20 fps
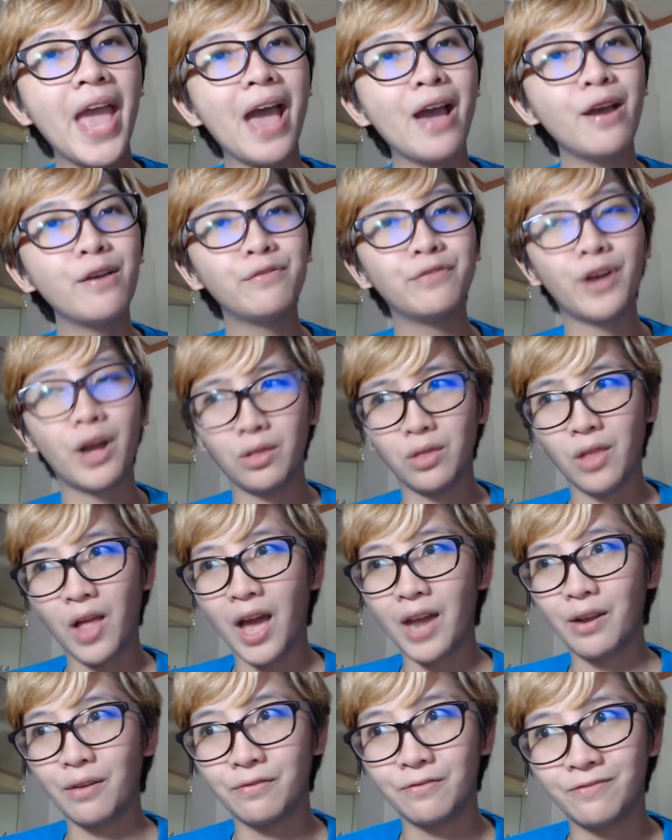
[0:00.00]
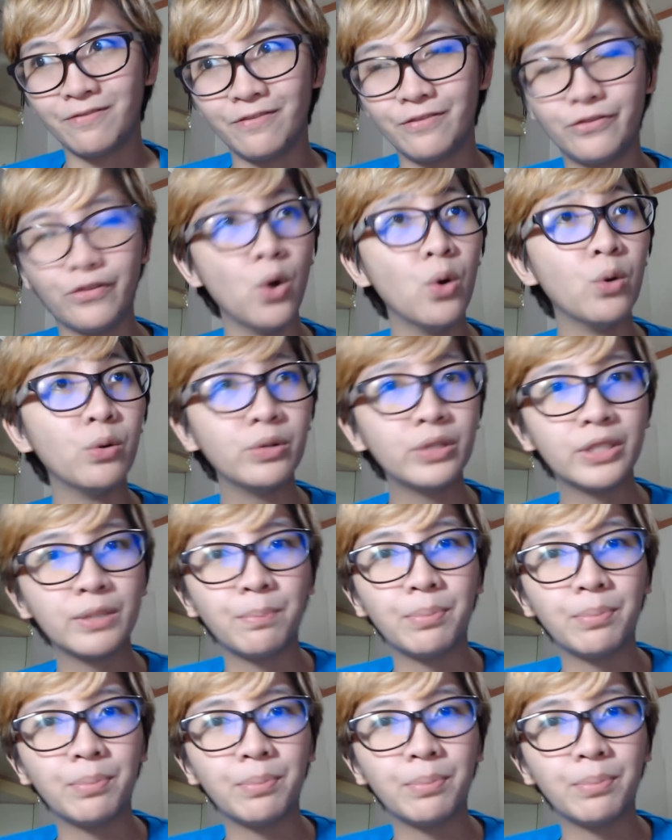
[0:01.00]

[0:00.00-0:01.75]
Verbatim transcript: have a lot of those,